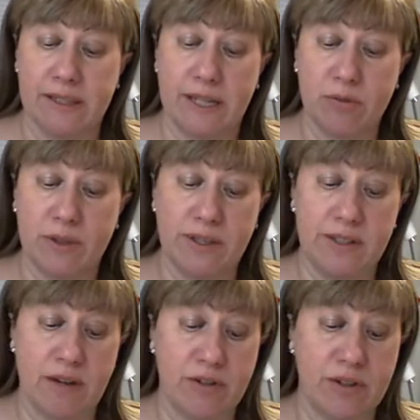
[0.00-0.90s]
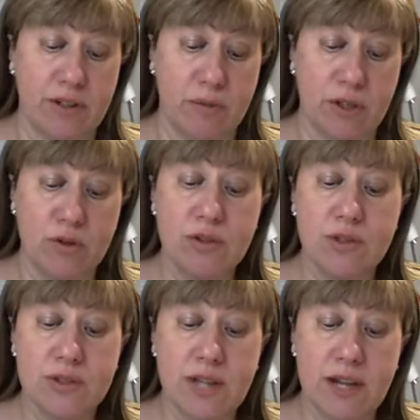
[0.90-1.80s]
that we did everything we
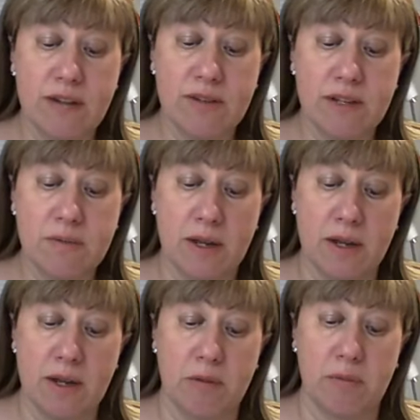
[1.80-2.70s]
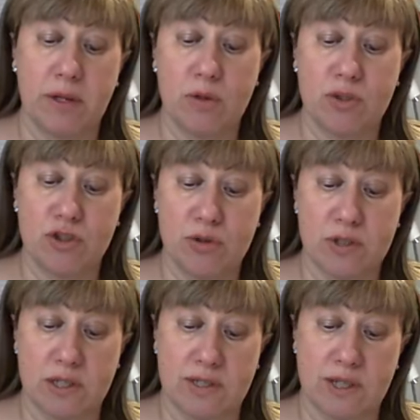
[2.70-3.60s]
could to save him, but it was
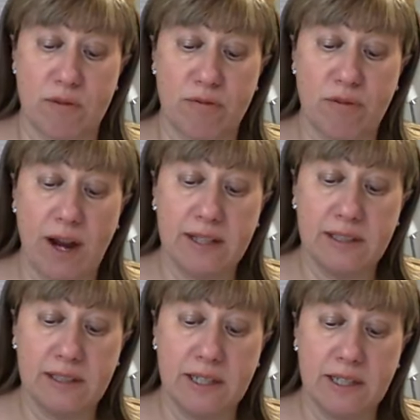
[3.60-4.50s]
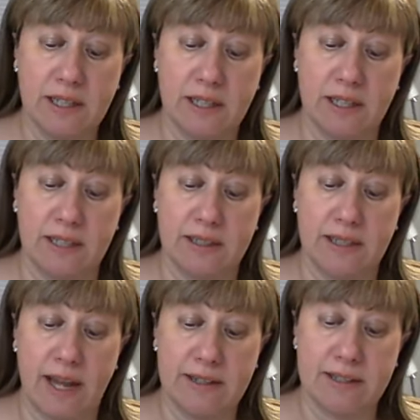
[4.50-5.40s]
useless. And finally,
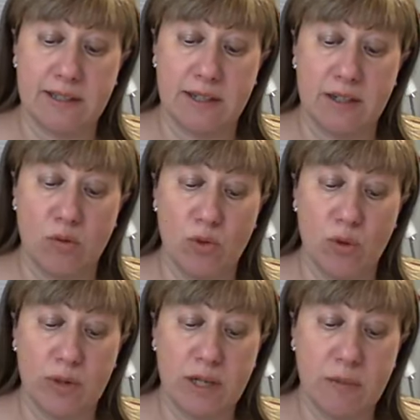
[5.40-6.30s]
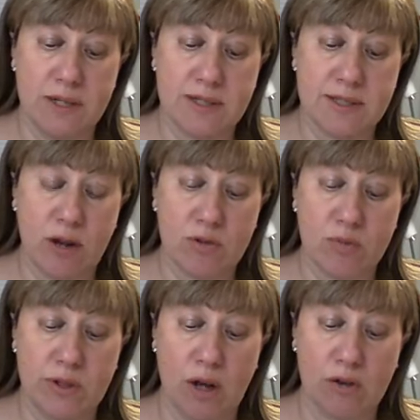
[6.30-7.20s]
that will keep his
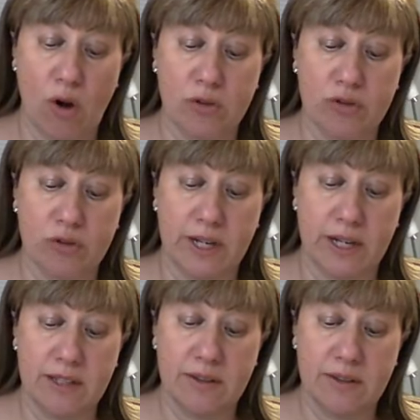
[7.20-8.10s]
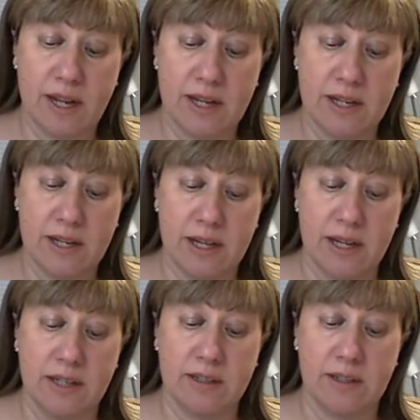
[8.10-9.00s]
house without altering anything.
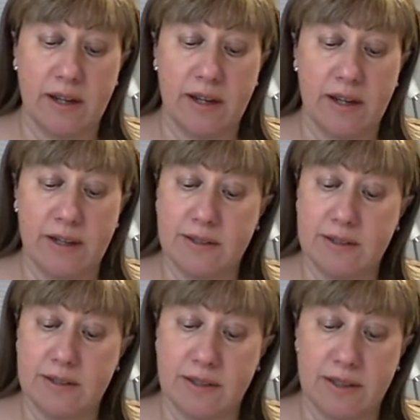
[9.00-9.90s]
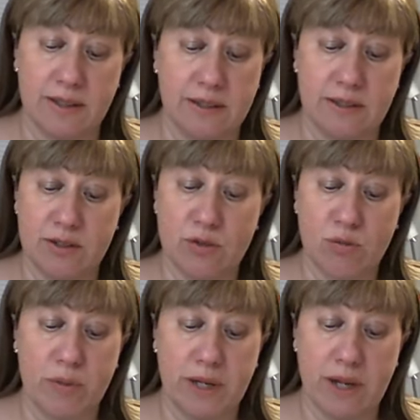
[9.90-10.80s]
And this will
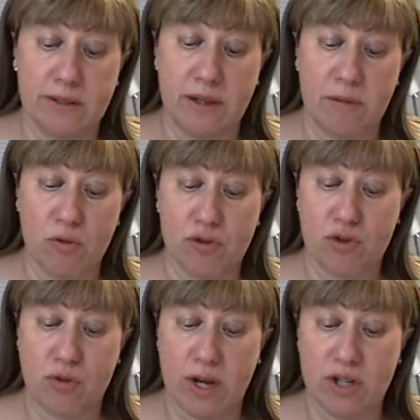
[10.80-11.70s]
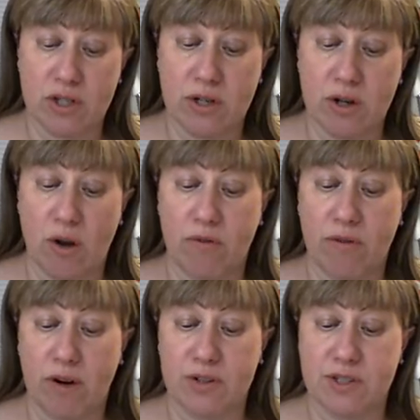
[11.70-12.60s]
be a demonstration
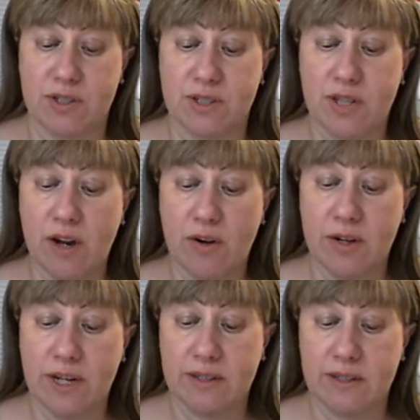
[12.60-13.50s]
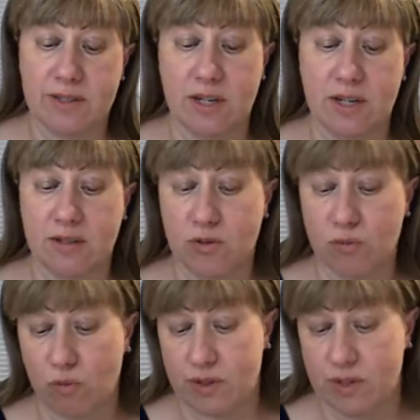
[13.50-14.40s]
of our sincerity, and Tassianus
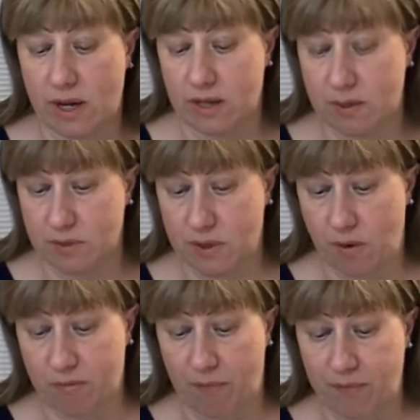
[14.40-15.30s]
will resign himself.